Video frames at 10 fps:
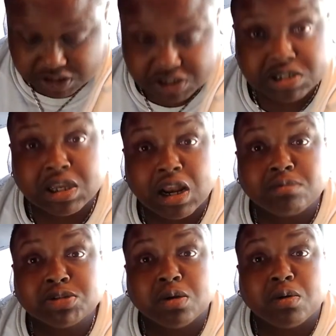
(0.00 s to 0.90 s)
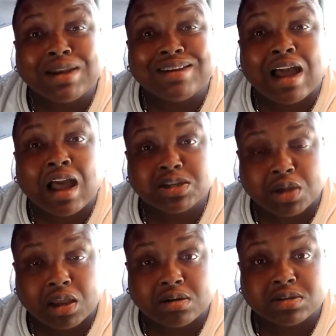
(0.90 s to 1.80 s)
She said, I'm showing nine
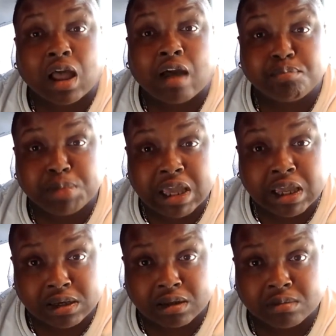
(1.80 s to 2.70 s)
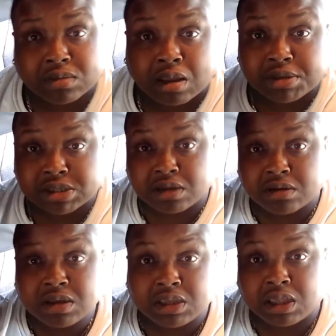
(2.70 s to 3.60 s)
trailers. I ping them. That means
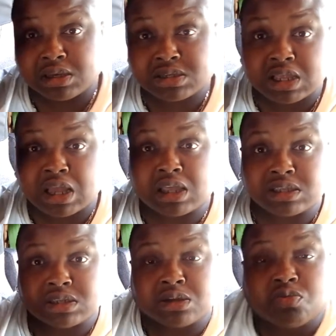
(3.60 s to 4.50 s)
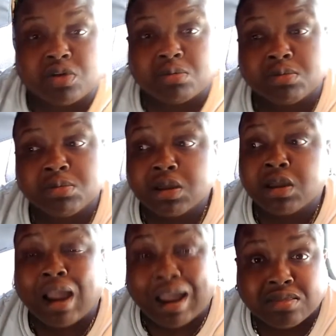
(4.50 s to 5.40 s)
they're getting a satellite signal from them,
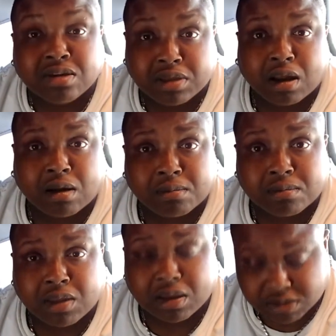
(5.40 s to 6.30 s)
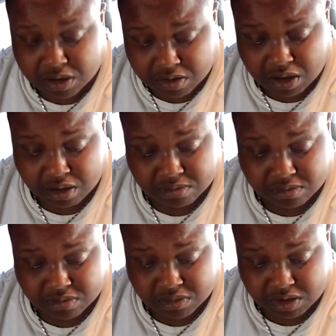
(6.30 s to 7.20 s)
and they're there. I said, okay.
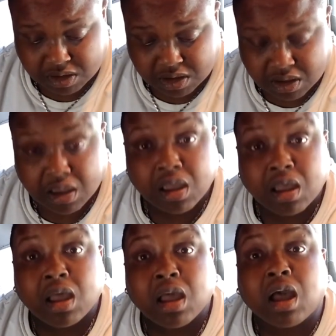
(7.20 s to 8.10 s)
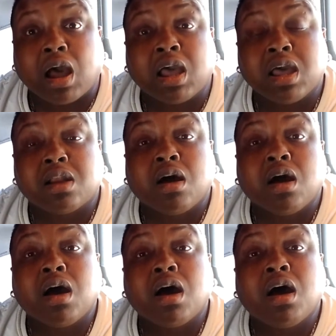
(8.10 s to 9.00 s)
I head
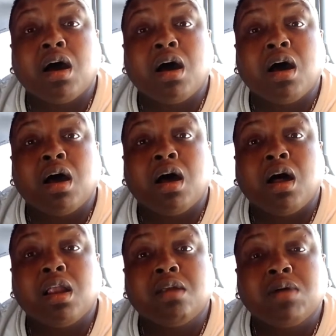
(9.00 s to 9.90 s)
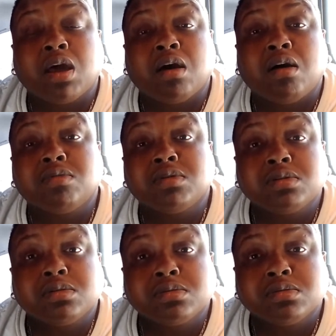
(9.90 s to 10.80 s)
all the way
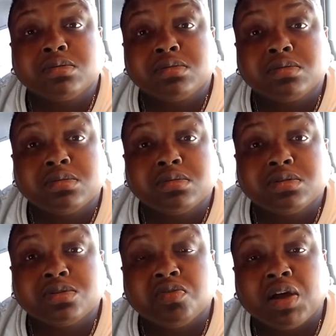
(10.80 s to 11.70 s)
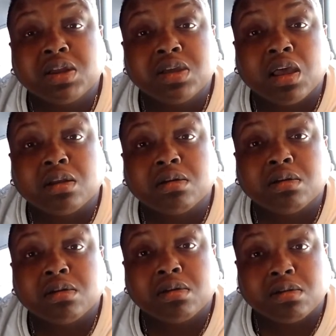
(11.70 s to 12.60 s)
over Fontana.
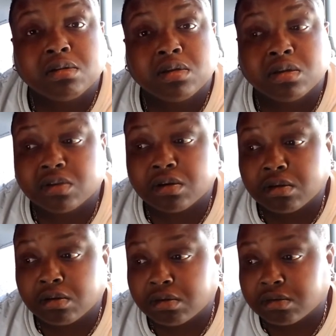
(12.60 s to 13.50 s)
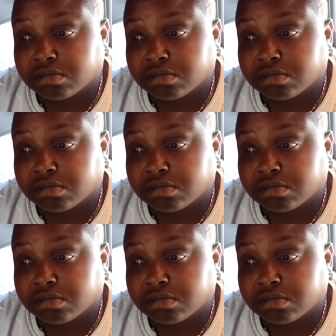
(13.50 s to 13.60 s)
Yes, I do.